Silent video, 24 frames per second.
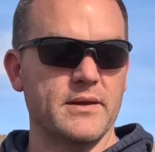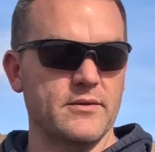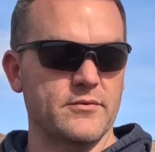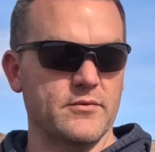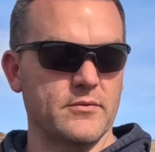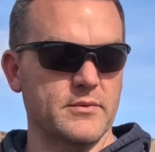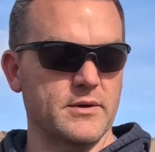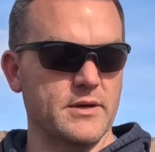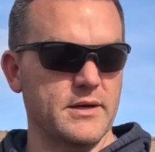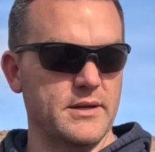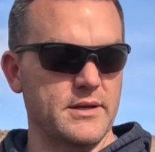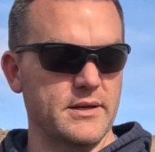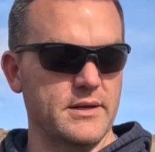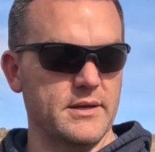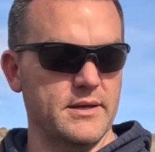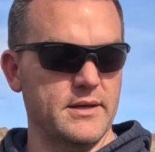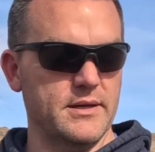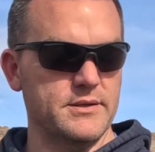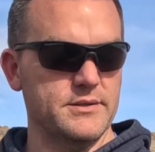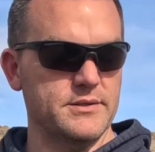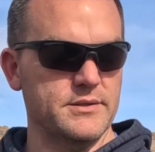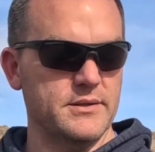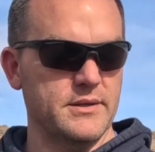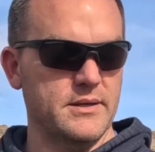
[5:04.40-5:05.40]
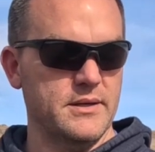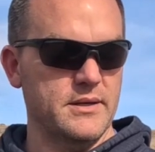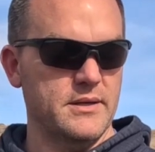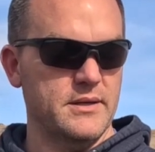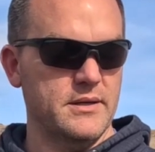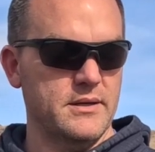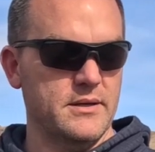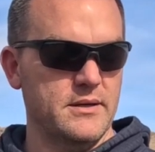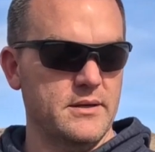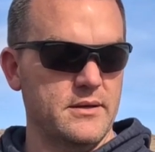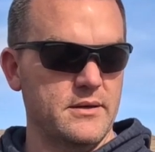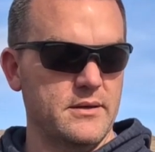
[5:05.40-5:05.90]
from Cutting Edge,
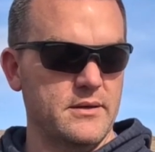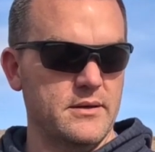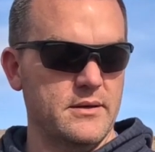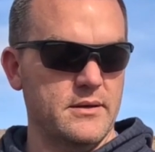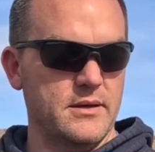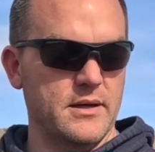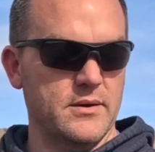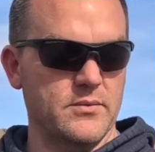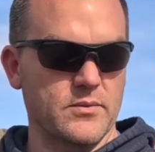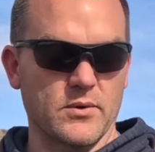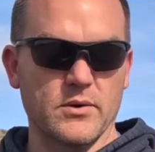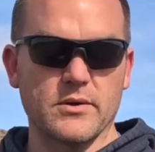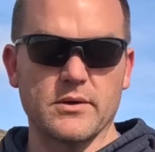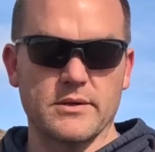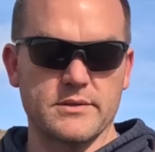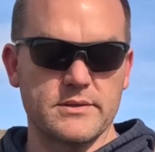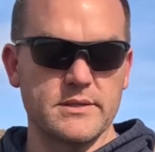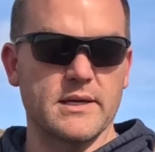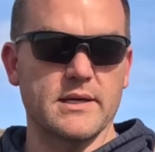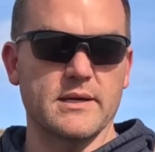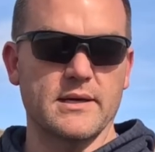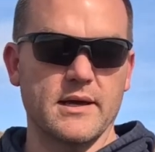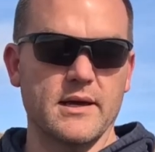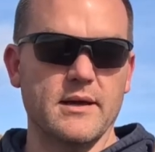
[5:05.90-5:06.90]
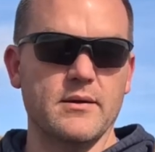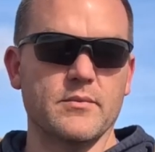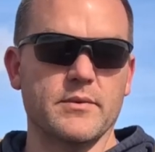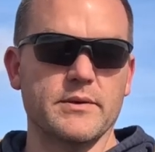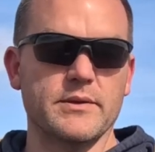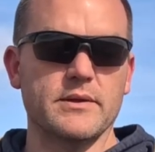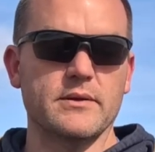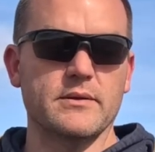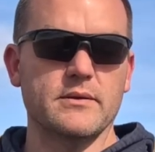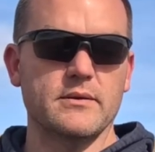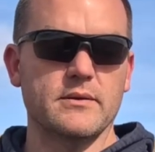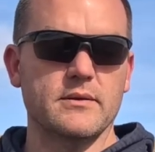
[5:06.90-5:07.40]
and we're going to take game
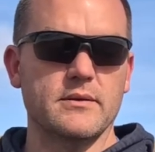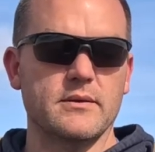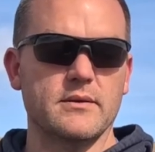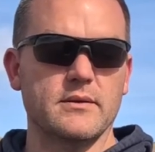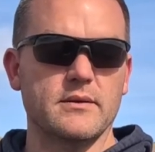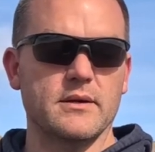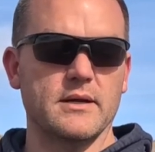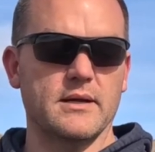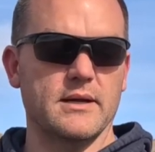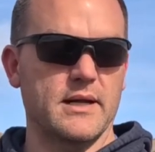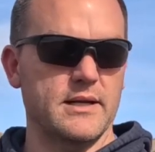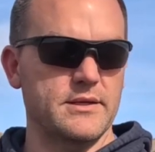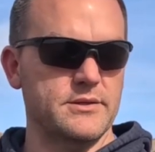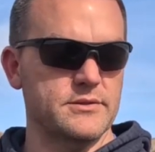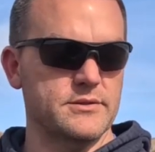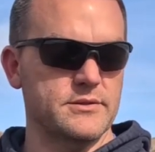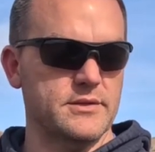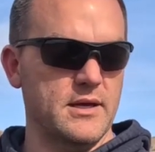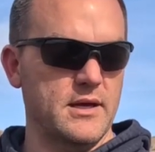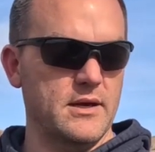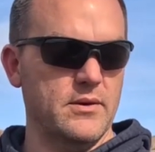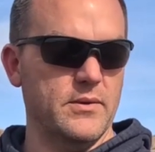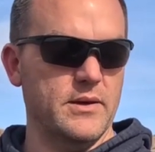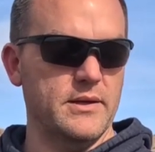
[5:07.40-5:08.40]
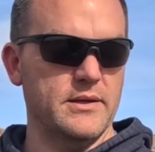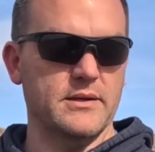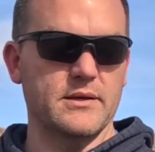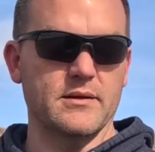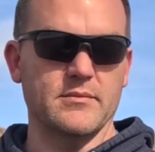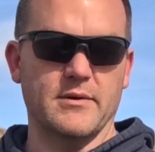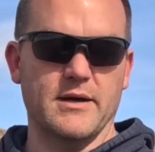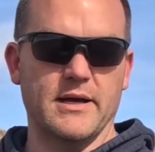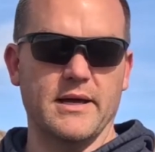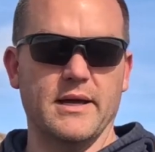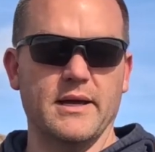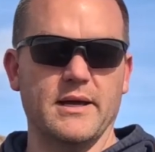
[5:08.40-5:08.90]
with it. And I just can't wait to
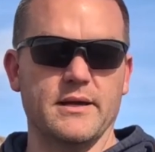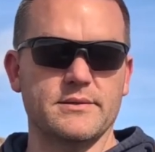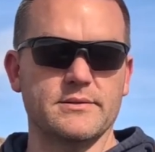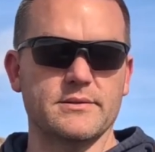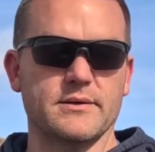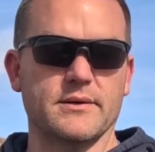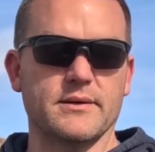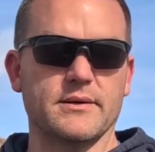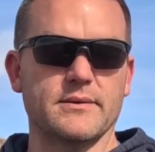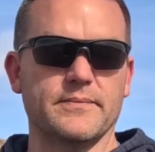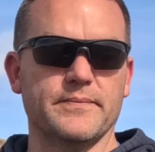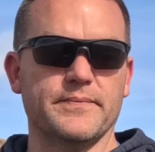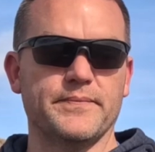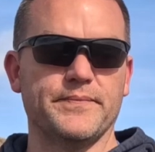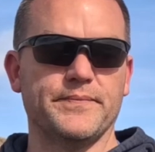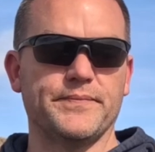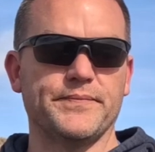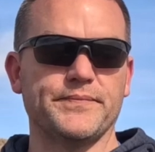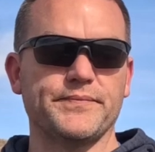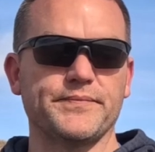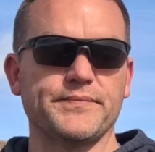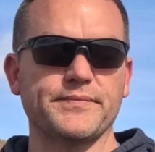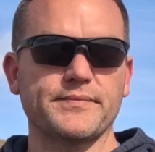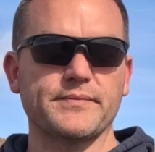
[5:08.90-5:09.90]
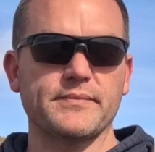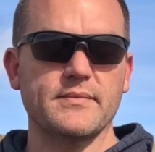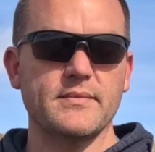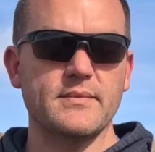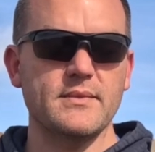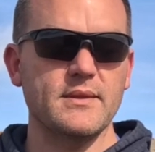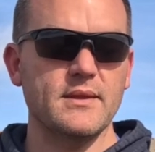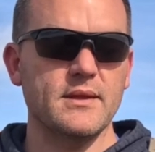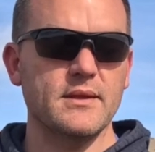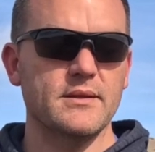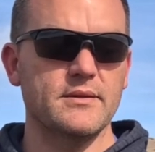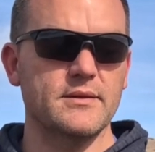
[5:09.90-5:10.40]
get my hands on it.
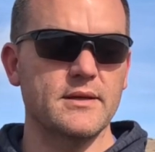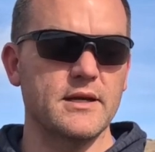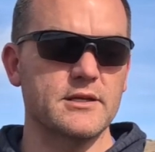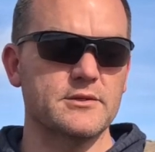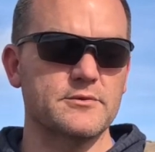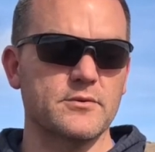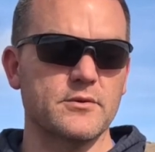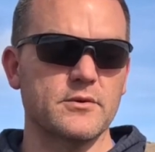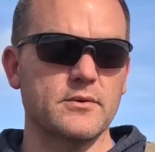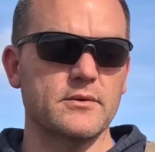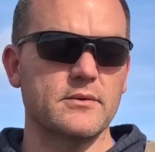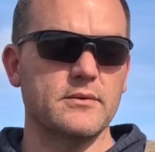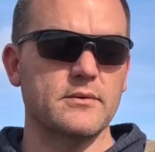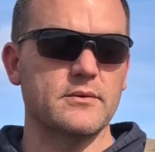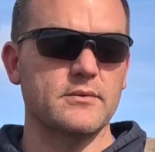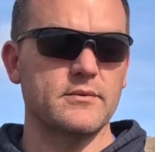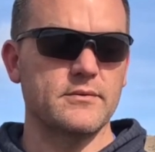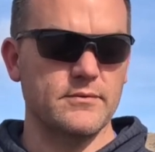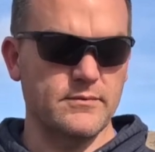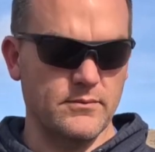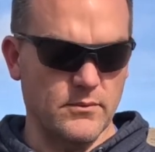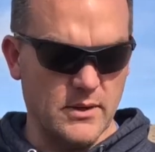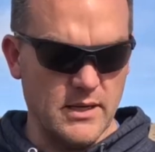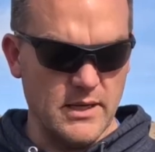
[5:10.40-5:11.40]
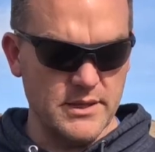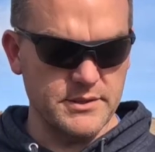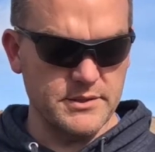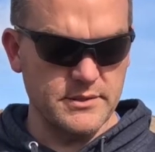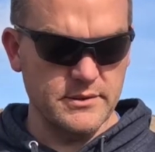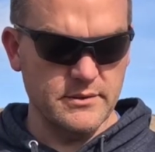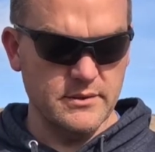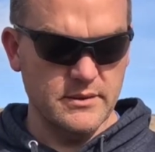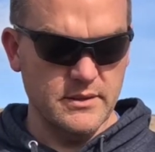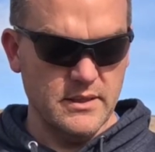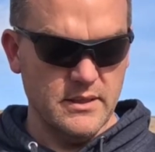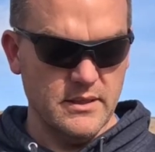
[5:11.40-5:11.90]
Thanks for
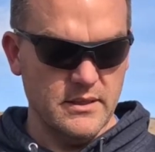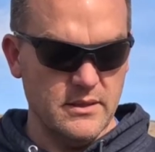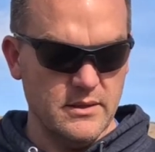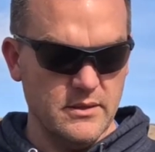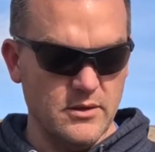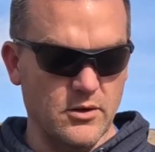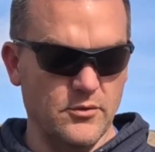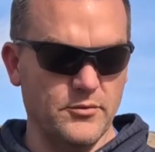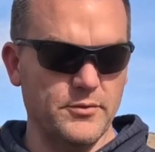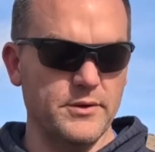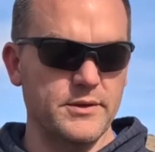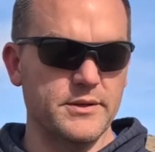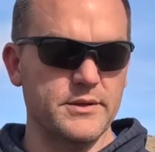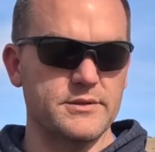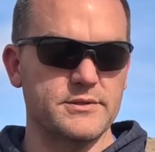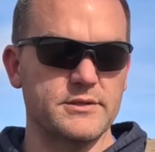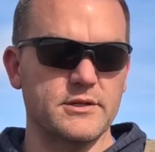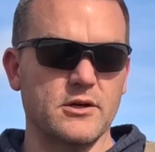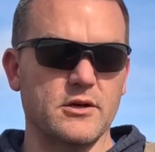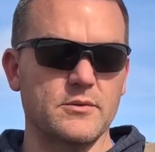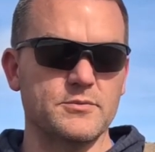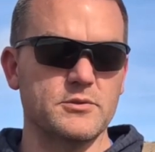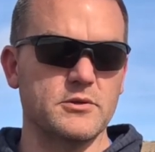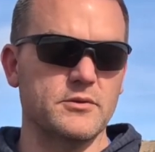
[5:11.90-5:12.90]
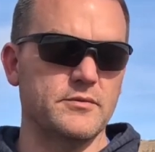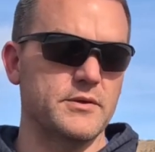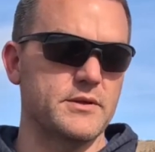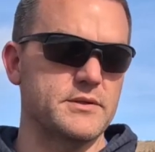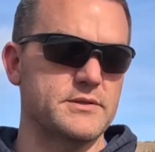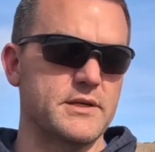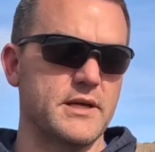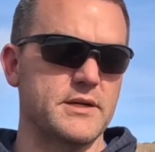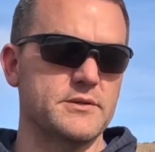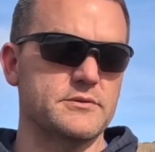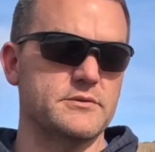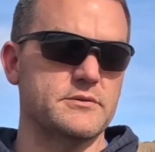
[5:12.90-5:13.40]
watching. Hopefully this helps. Hopefully
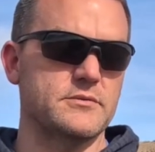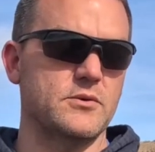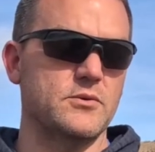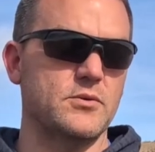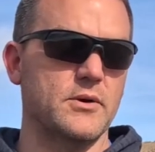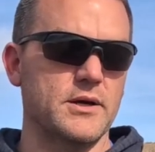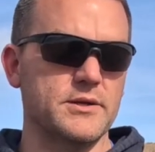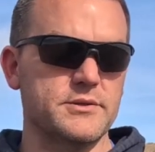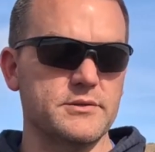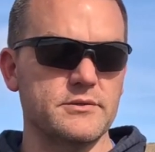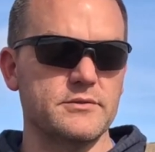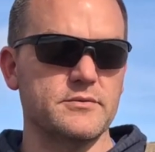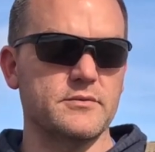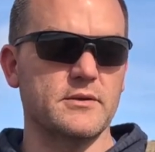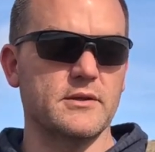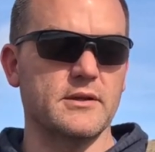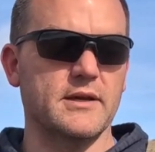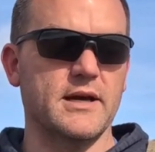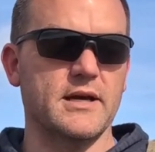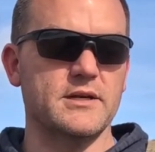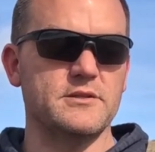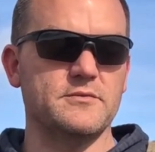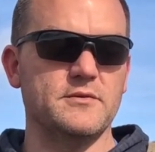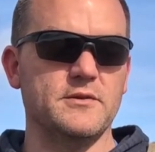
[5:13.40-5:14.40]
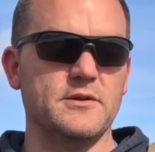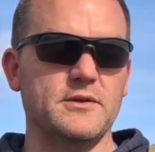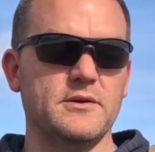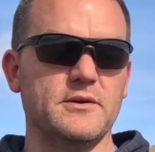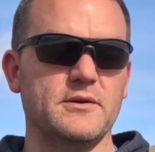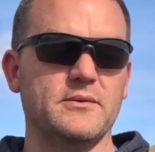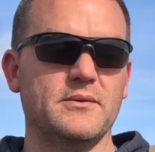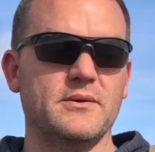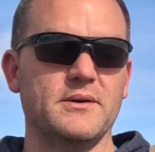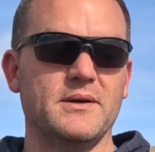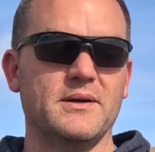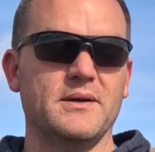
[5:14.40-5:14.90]
this answers some questions from the last
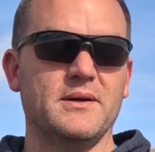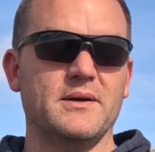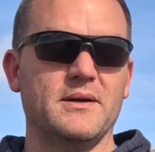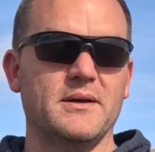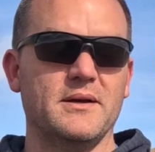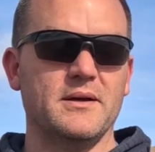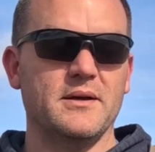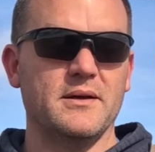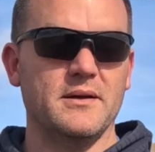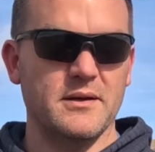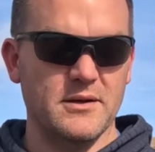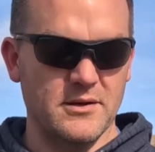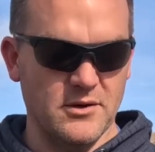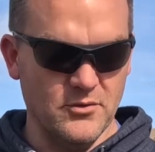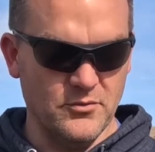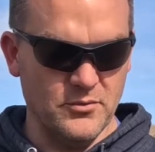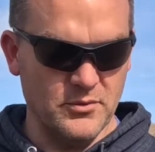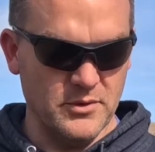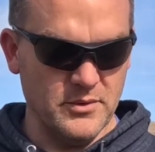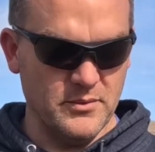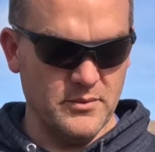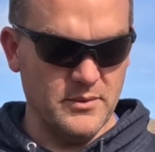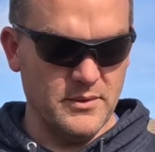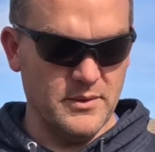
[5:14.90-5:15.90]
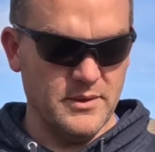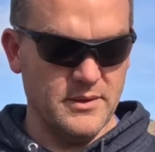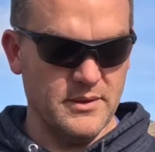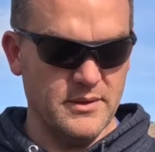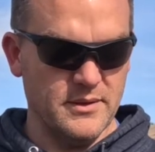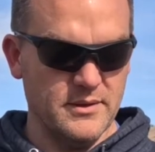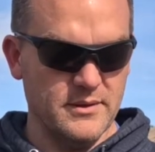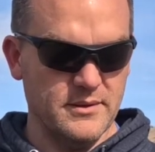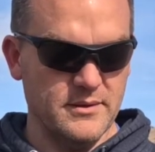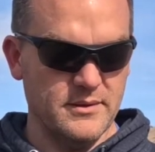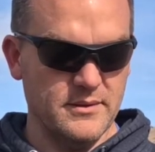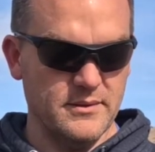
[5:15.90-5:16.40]
video. hopefully we
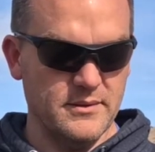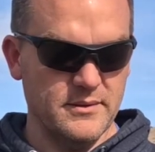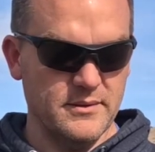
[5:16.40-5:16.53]
uh,